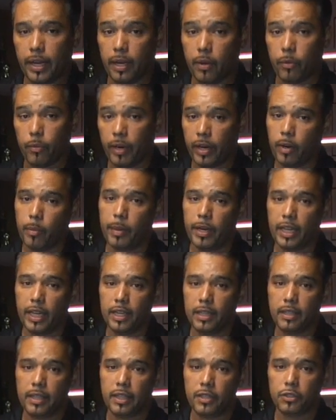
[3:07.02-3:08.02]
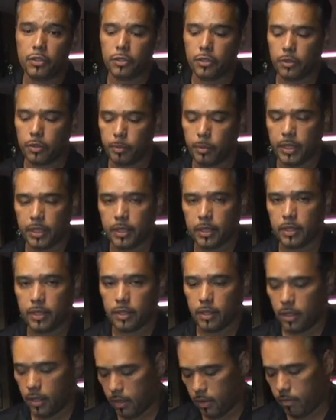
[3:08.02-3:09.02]
and I would recommend getting the inserts
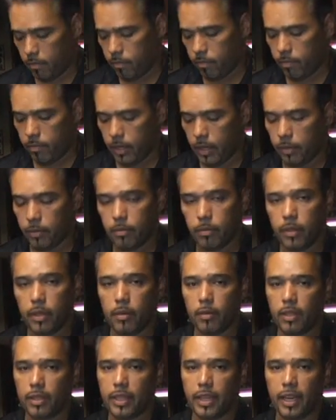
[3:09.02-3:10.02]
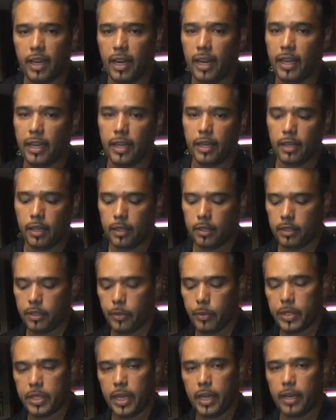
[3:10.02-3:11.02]
because, you don't want that clanking. It gets
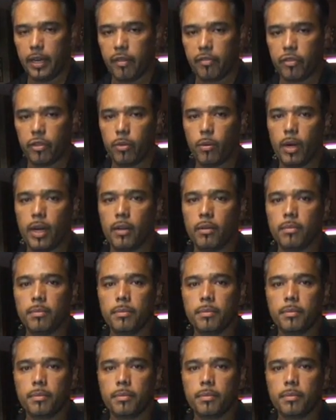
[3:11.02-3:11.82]
irritating after a while.